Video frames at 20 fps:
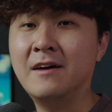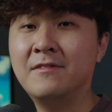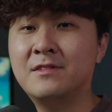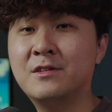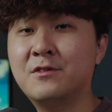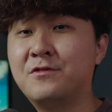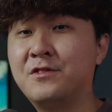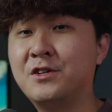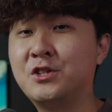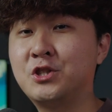have
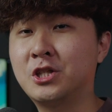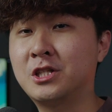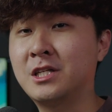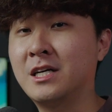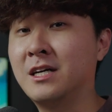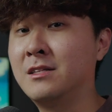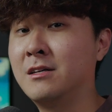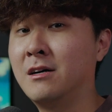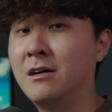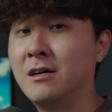the feature
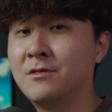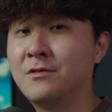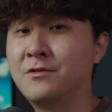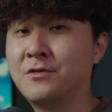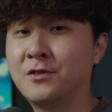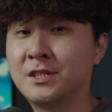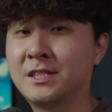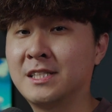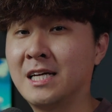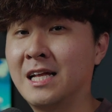turned on
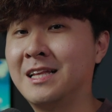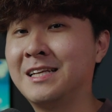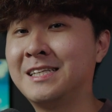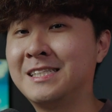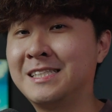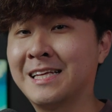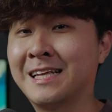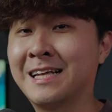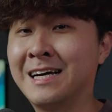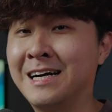for
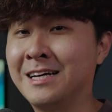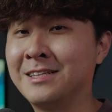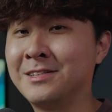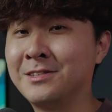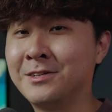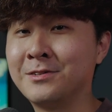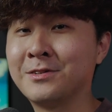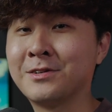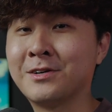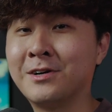silencing
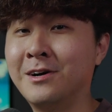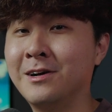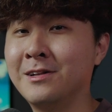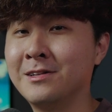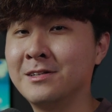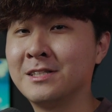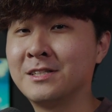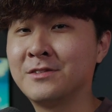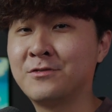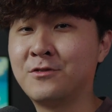unknown
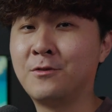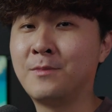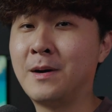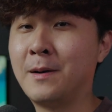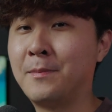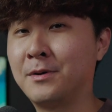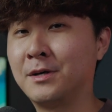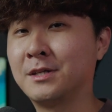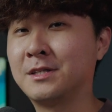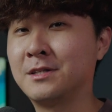callers for my
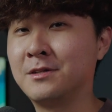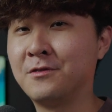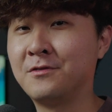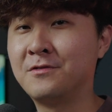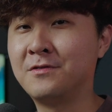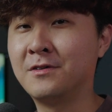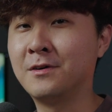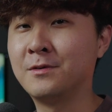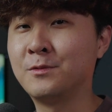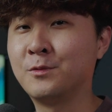personal
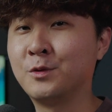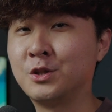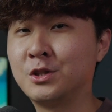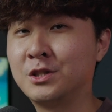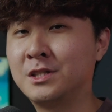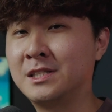phone, which